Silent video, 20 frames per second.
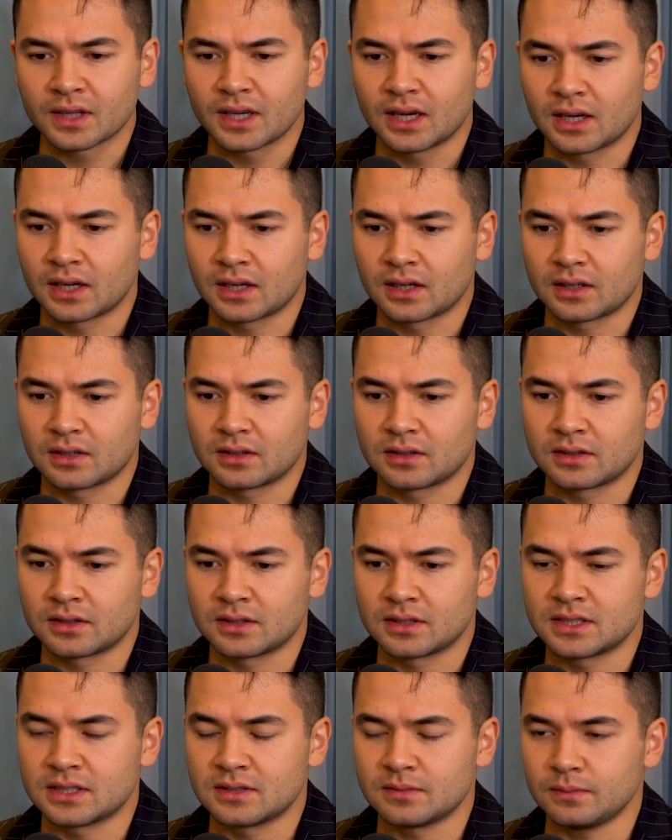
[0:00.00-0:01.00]

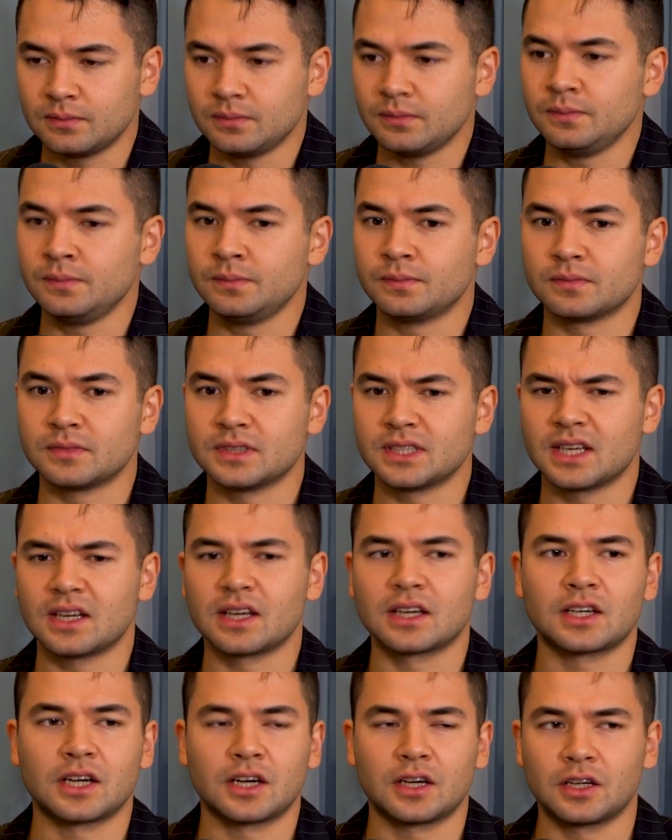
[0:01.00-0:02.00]
And then
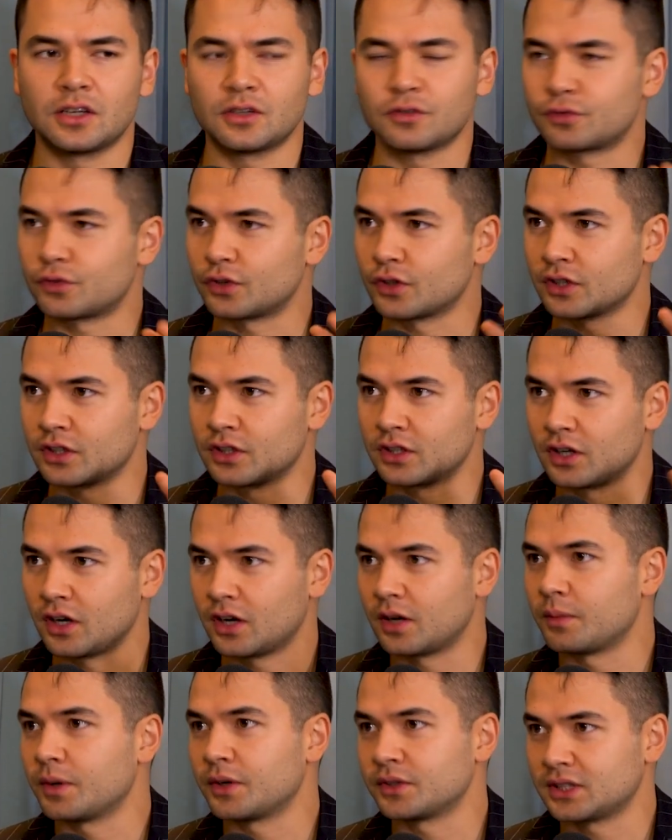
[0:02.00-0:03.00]
I kind of
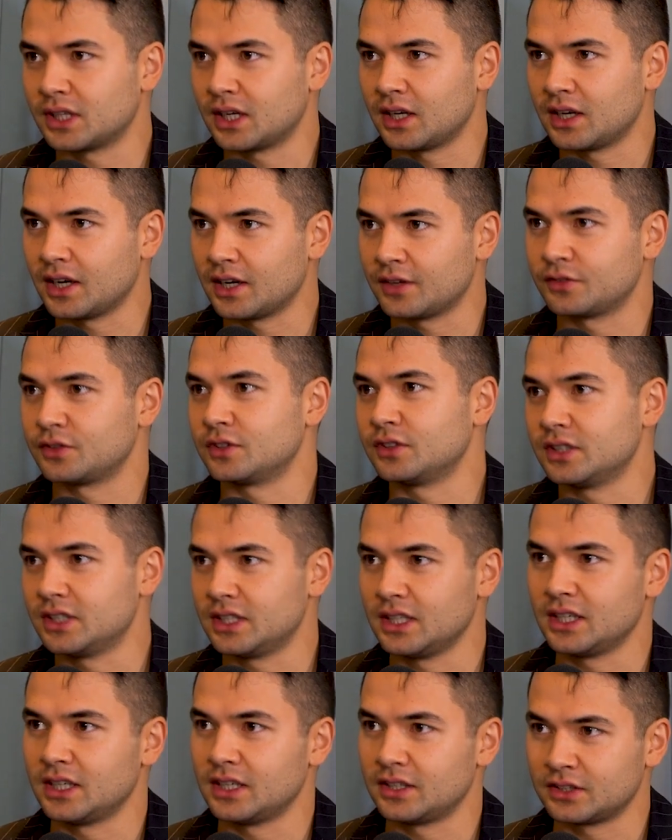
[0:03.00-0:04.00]
forgot about that after
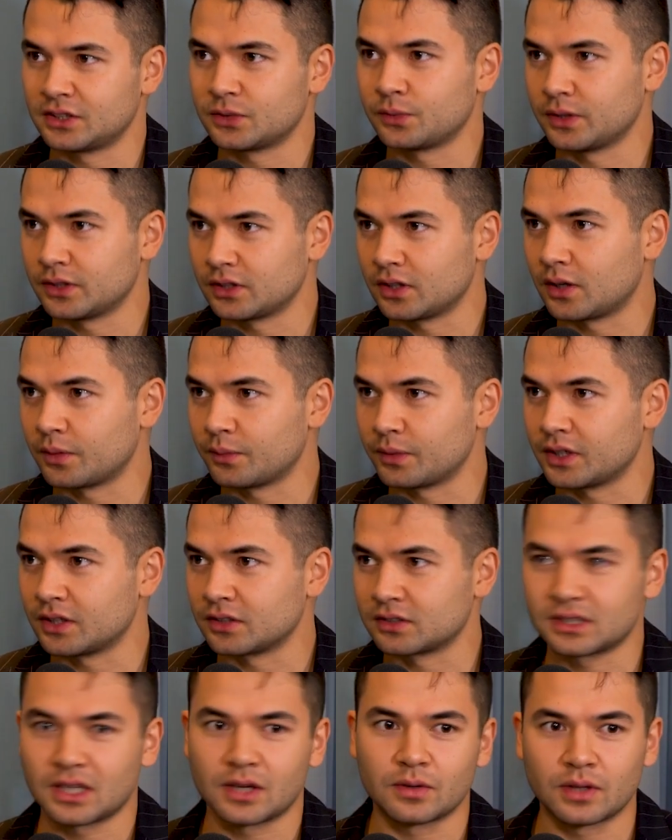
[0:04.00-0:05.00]
the years went on,
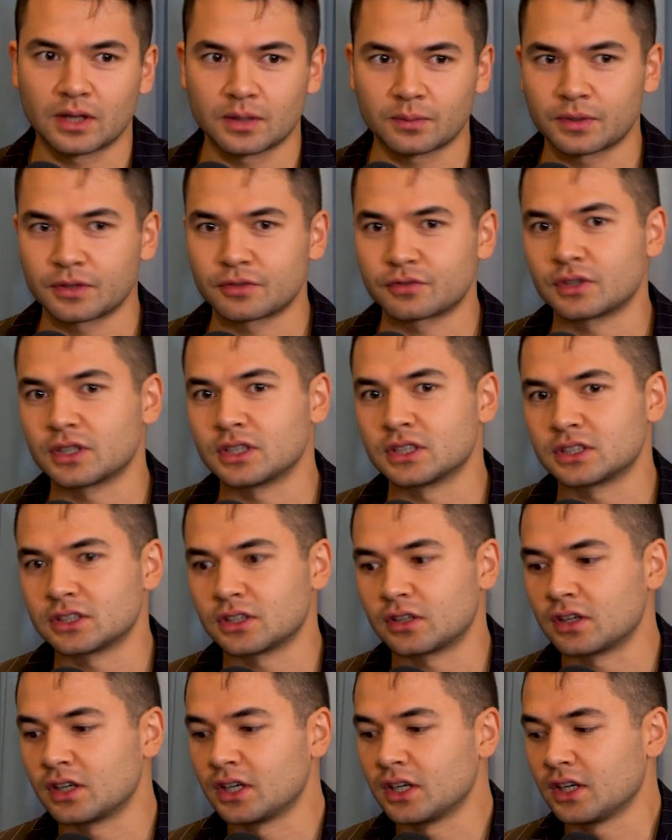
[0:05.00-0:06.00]
because now like my friends
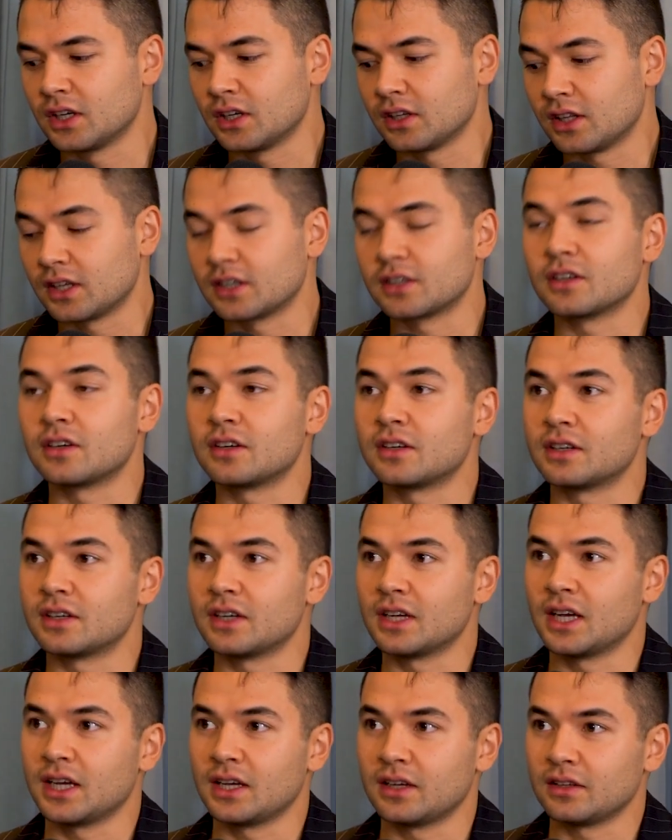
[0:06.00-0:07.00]
are like not
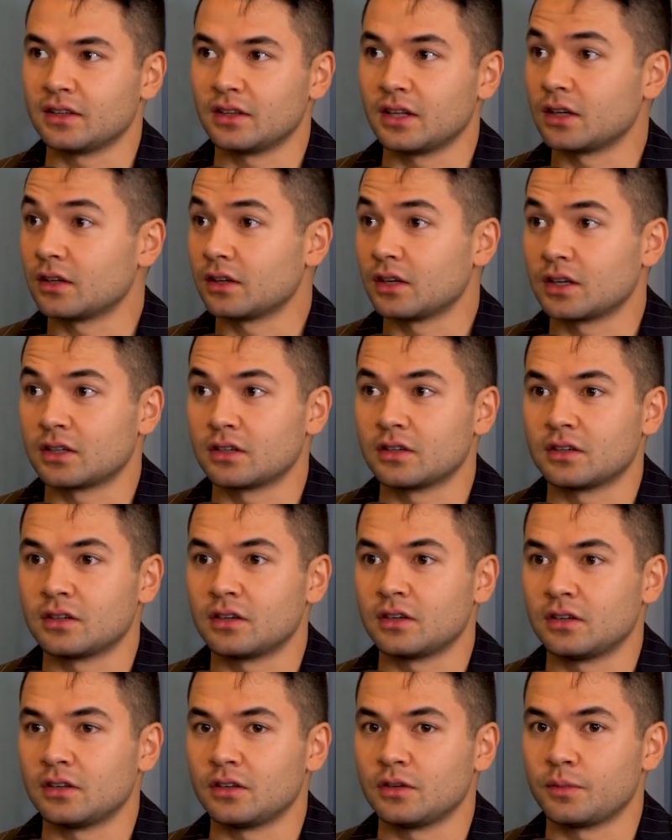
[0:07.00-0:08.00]
not
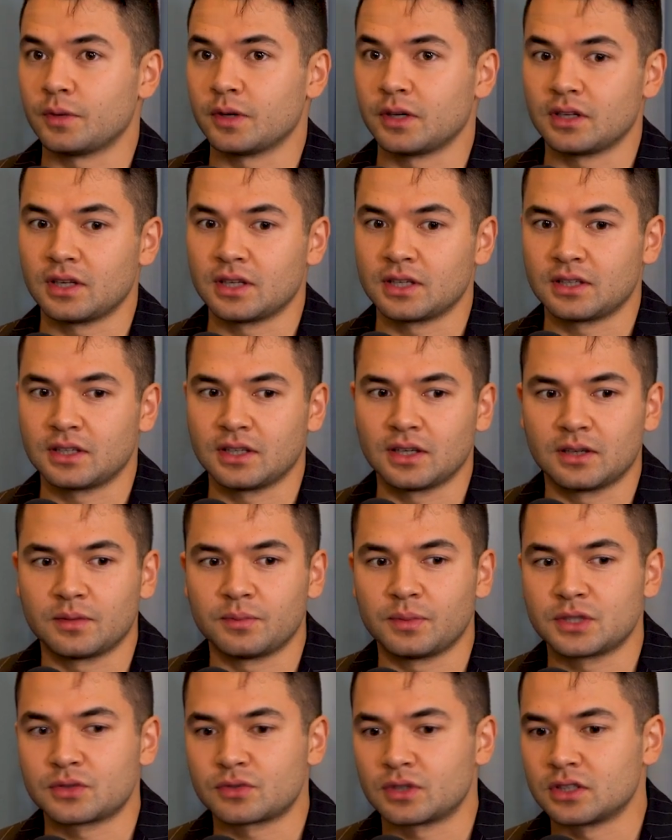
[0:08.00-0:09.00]
all of my like
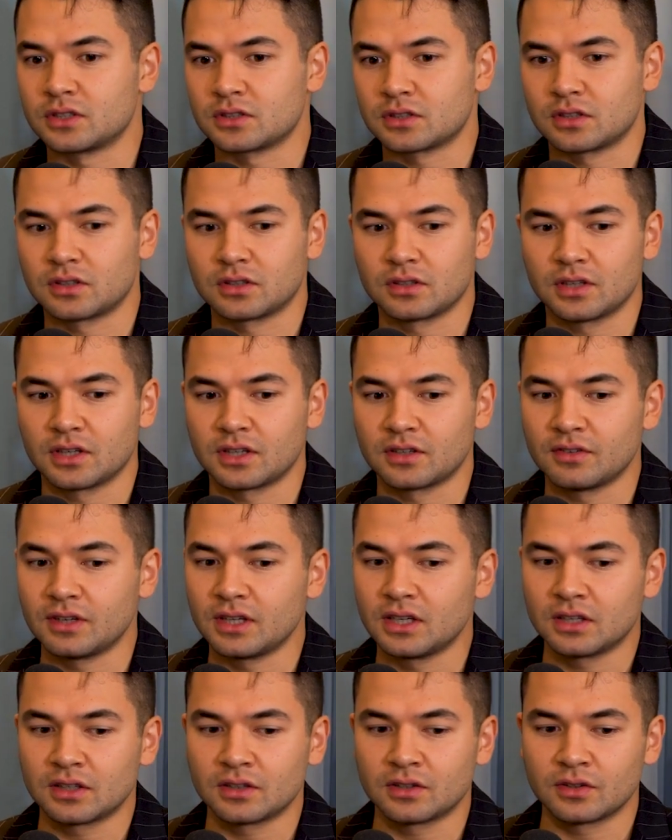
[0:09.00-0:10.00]
best friends are like
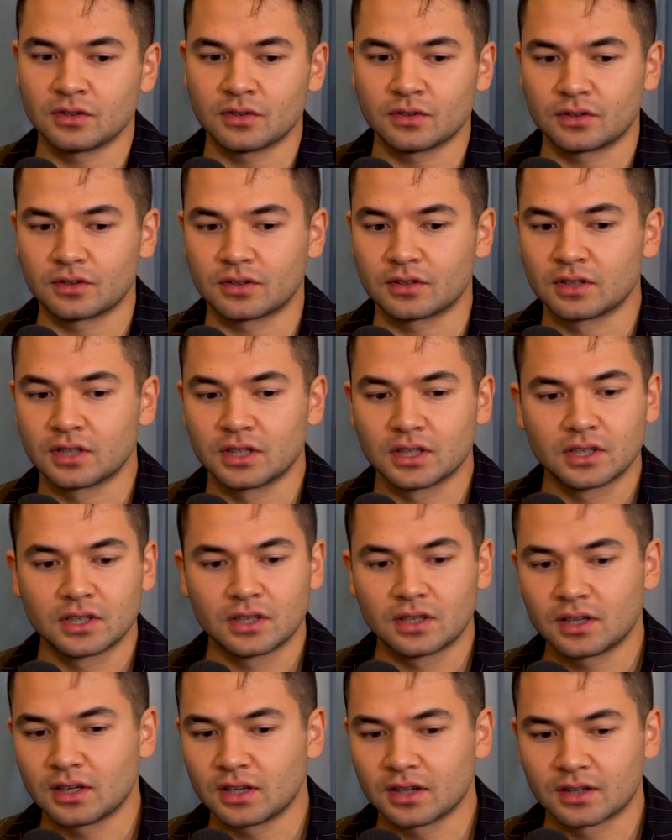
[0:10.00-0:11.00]
vegan or
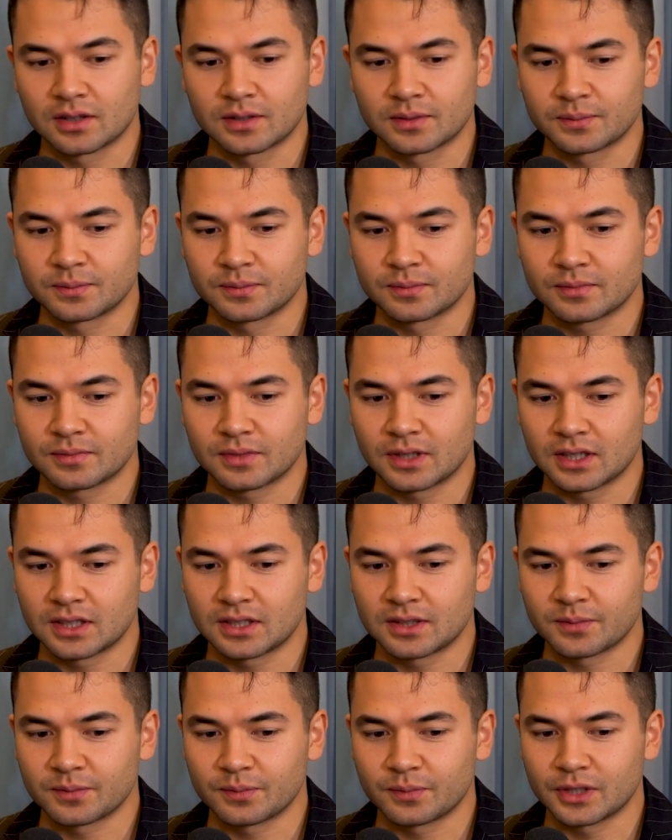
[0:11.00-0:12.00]

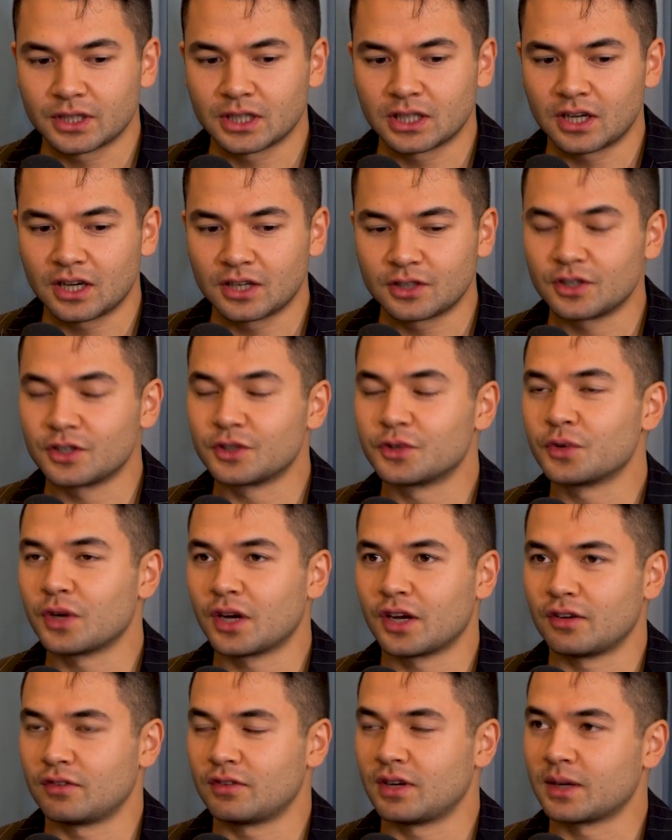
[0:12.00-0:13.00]
but I do
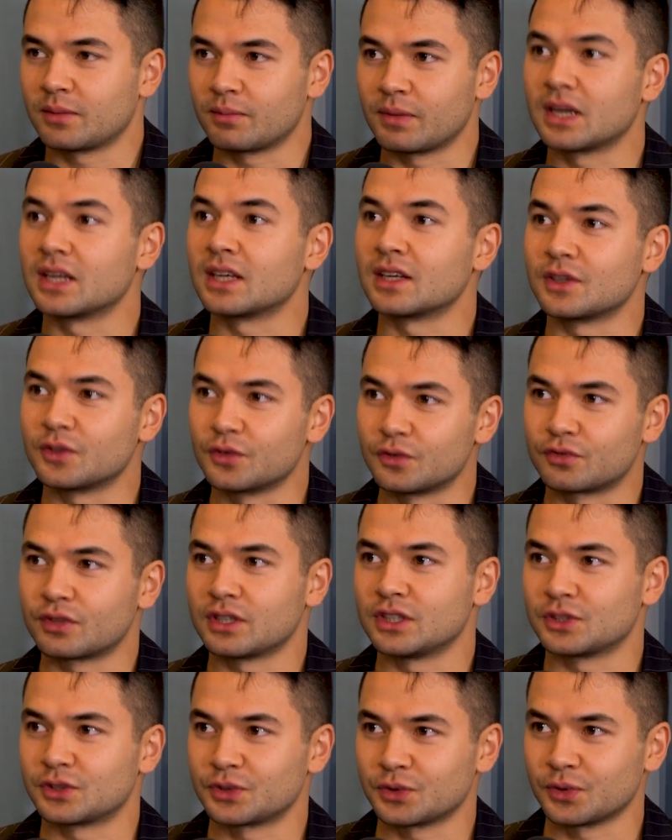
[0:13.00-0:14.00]
have like many good
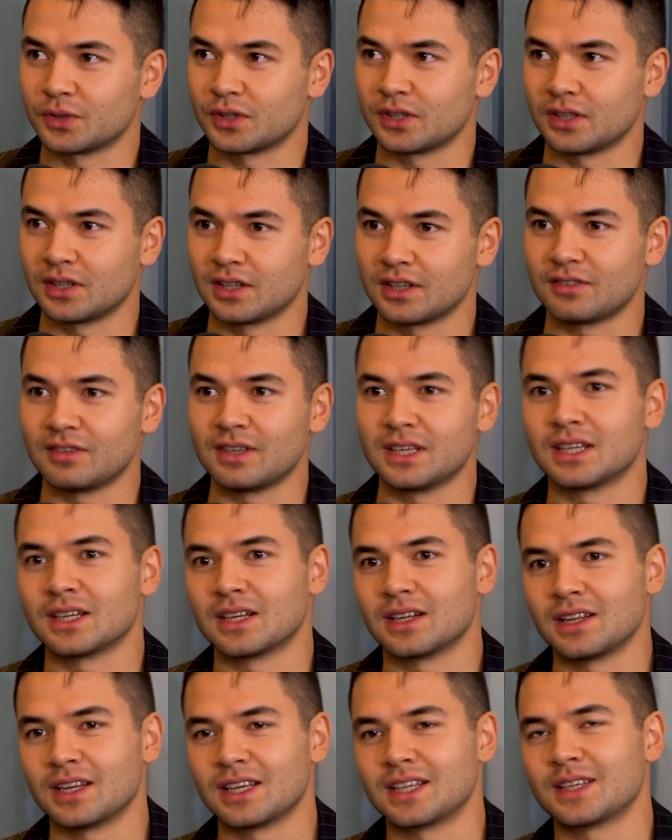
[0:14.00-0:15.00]
friends who are like vegan
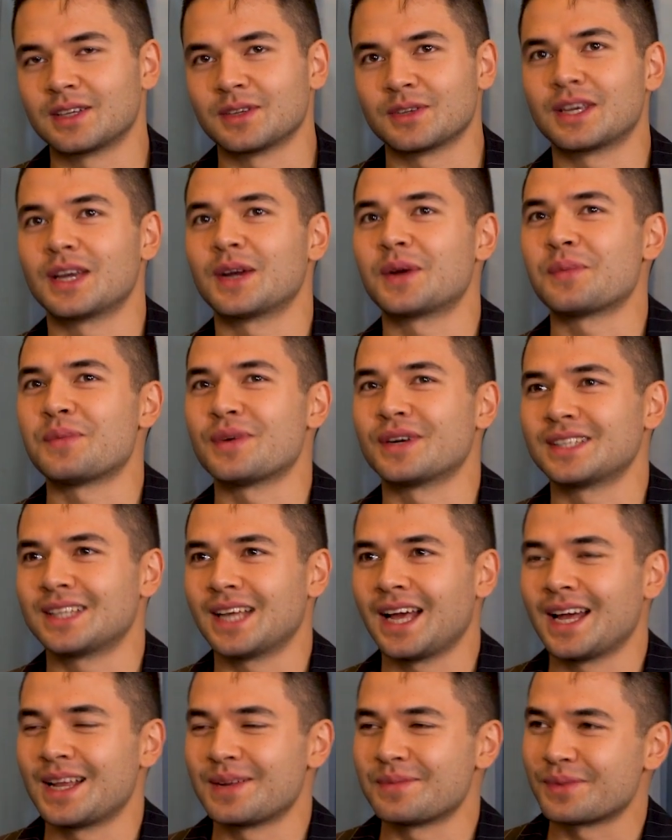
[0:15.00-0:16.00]
and like care about
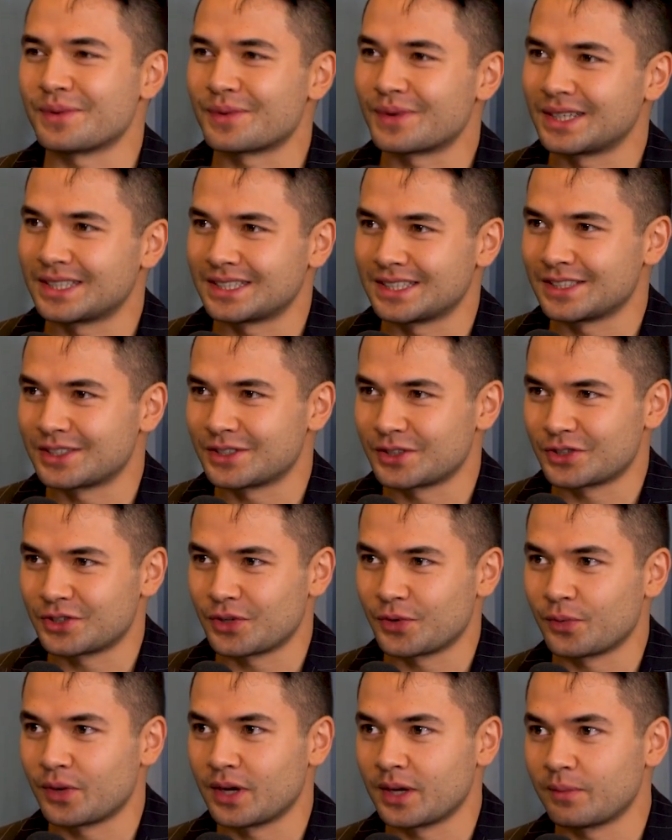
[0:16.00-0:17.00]
animal rights in
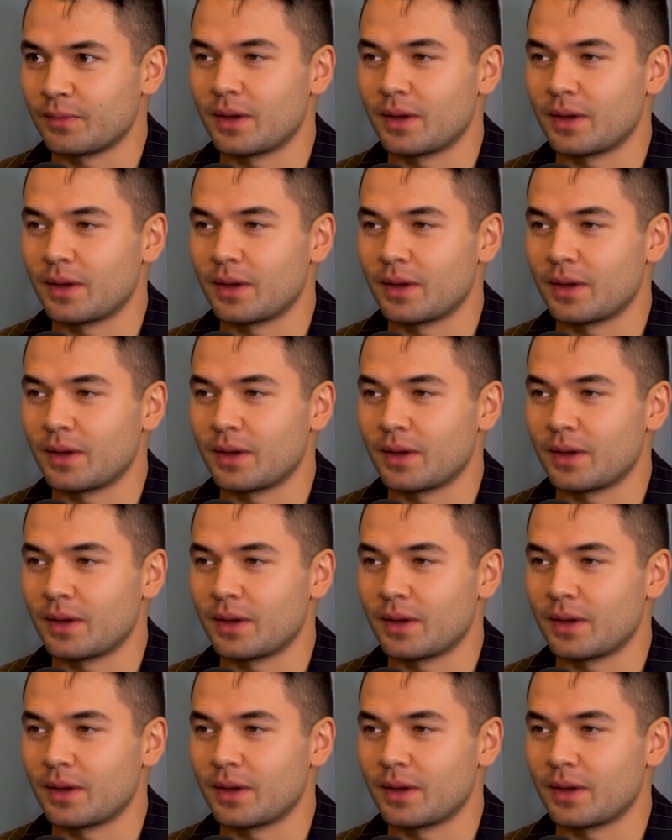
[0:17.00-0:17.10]
some way.